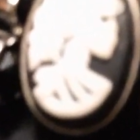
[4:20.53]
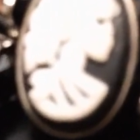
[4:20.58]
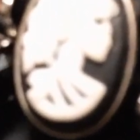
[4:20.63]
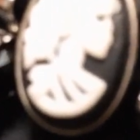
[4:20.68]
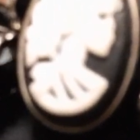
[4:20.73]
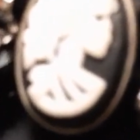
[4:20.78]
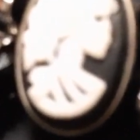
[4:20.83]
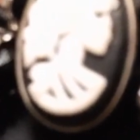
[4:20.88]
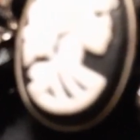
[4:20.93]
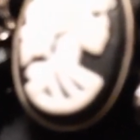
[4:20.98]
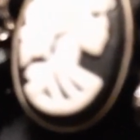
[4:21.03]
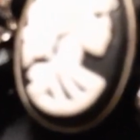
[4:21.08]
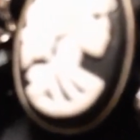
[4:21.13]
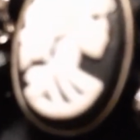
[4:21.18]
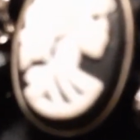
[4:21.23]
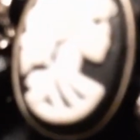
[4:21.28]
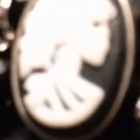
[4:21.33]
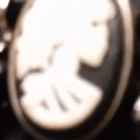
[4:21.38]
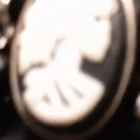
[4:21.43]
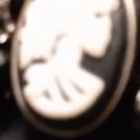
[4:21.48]
kind of what it's
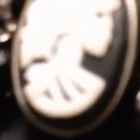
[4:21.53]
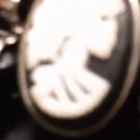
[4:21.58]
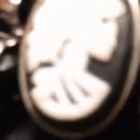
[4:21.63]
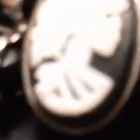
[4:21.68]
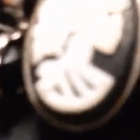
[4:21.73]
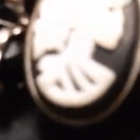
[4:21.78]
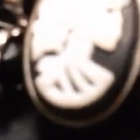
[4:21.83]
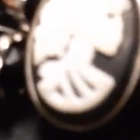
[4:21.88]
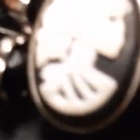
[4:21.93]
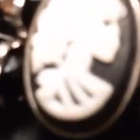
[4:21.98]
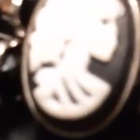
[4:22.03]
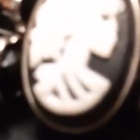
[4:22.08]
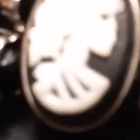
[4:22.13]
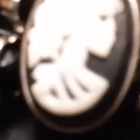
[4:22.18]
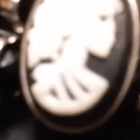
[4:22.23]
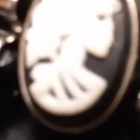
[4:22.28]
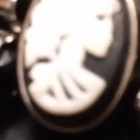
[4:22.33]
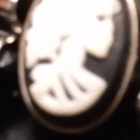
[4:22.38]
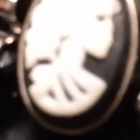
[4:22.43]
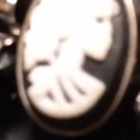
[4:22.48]
supposed to look
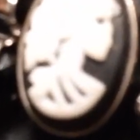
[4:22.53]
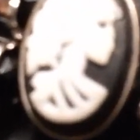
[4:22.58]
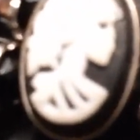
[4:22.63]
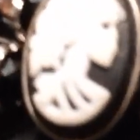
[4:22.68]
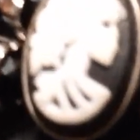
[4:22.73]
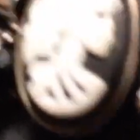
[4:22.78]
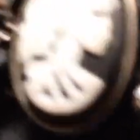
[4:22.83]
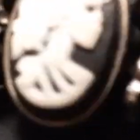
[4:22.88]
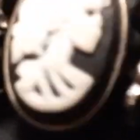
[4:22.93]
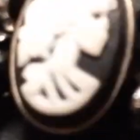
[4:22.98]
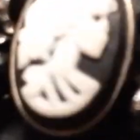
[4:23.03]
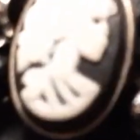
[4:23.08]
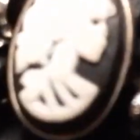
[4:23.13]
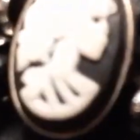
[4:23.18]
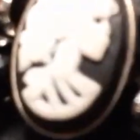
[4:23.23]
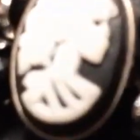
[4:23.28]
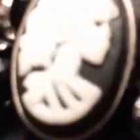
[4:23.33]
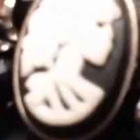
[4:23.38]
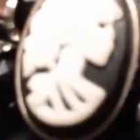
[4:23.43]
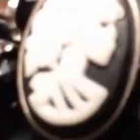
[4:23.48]
like.
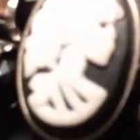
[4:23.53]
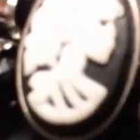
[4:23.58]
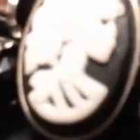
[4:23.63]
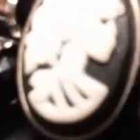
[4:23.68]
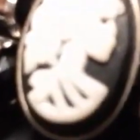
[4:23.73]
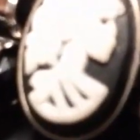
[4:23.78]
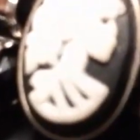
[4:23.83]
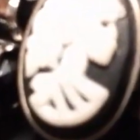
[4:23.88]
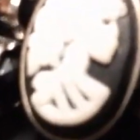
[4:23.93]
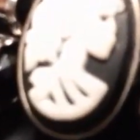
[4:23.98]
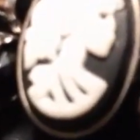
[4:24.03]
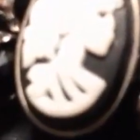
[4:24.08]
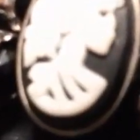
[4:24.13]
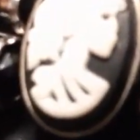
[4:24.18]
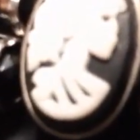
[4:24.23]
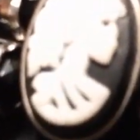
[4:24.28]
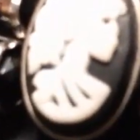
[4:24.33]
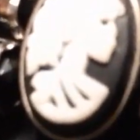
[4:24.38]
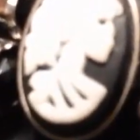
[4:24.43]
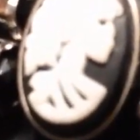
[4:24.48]
We're just
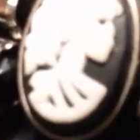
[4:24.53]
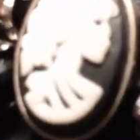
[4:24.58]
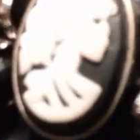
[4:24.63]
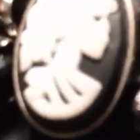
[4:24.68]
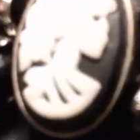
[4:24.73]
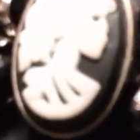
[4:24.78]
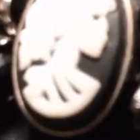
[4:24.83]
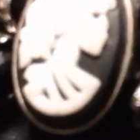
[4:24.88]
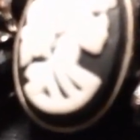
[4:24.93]
going to